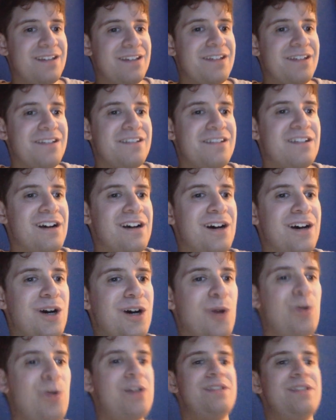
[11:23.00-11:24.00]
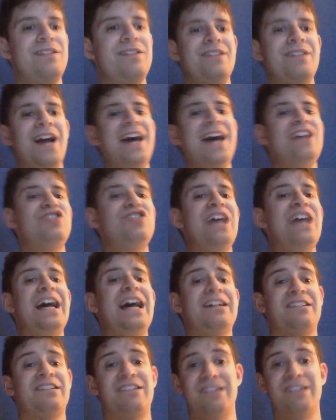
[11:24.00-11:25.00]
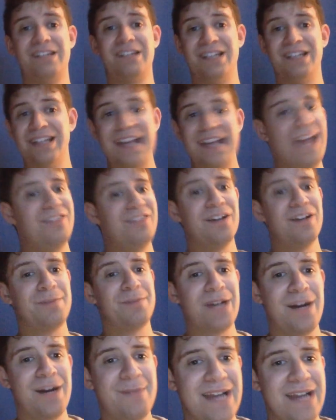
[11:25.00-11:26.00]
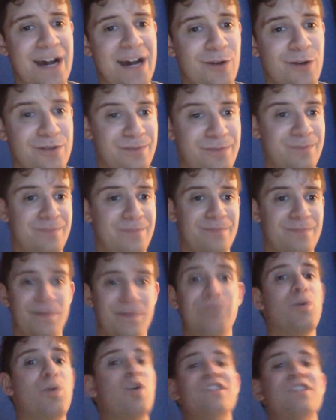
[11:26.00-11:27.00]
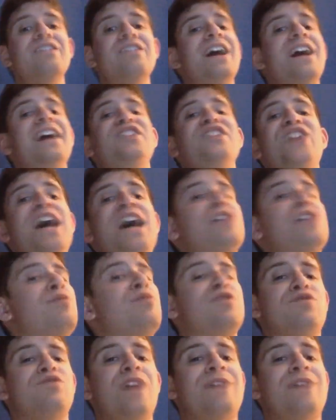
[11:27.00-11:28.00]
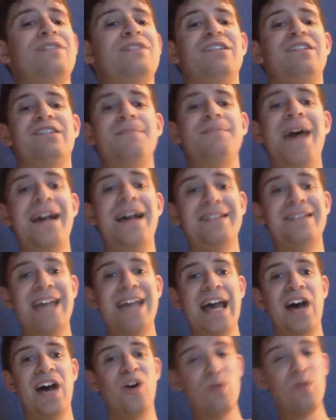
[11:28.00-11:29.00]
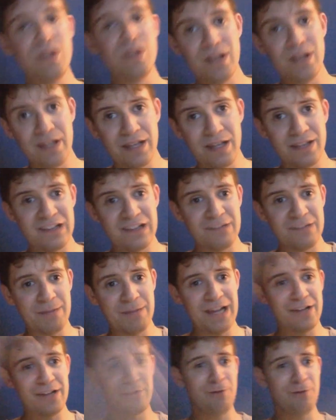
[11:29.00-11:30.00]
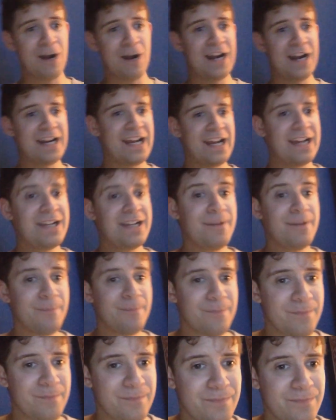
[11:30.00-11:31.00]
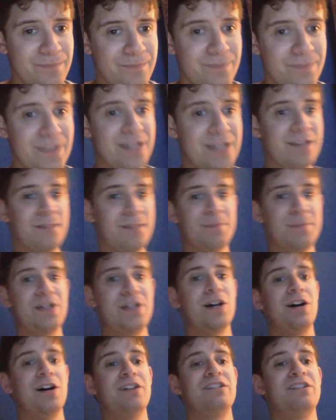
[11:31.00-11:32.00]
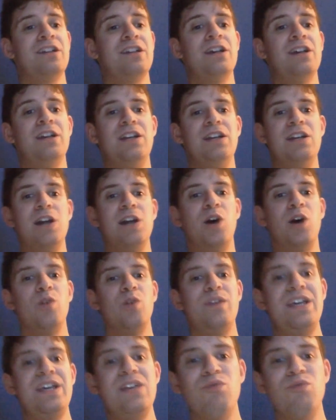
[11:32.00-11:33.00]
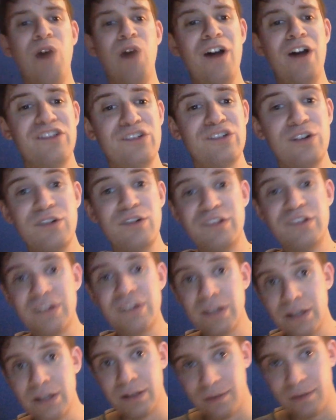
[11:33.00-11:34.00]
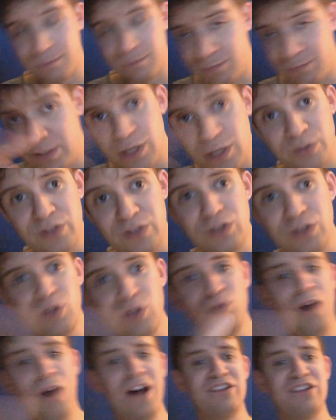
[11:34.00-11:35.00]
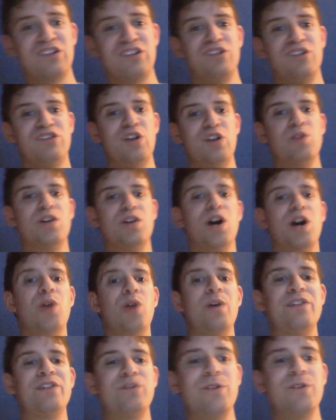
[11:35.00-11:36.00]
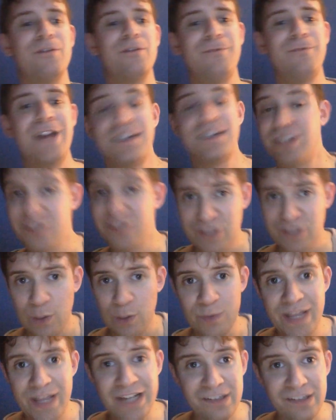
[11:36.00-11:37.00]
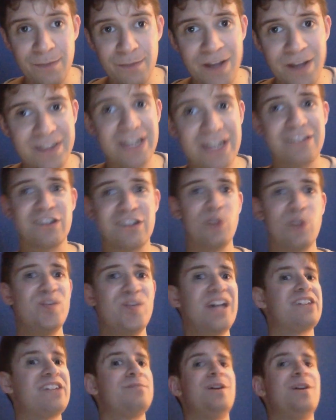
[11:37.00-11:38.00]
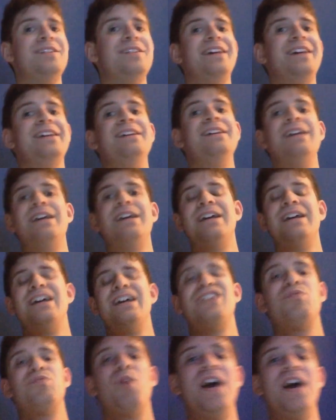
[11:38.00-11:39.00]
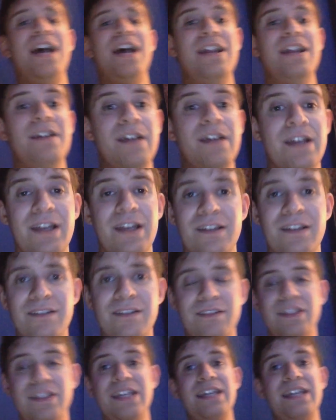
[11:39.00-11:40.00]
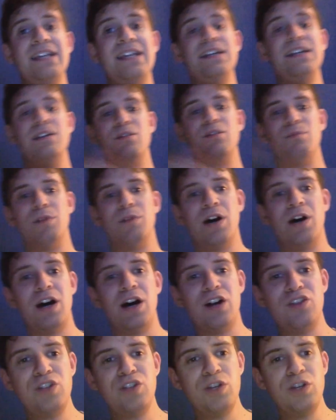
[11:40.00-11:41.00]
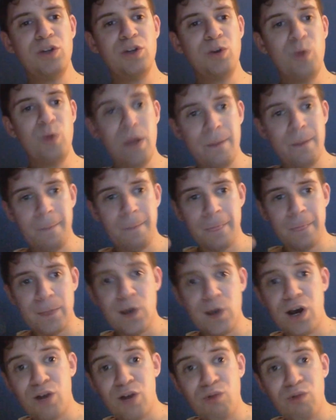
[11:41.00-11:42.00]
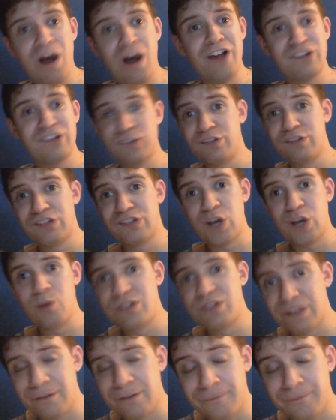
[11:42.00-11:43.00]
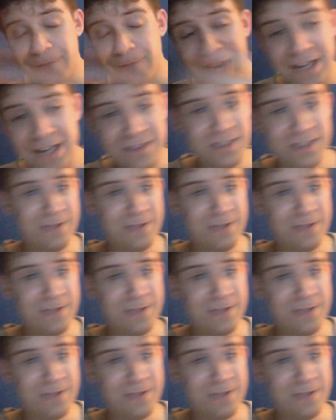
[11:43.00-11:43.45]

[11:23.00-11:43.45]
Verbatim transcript: So Nia Jax ended up coming out. Of course, Nia Jax was drafted to SmackDown this past Friday because, you know, the rosters, you know, the new rosters don't go into effect until next Monday. So next Monday is when the uh, new uh, rosters go into effect,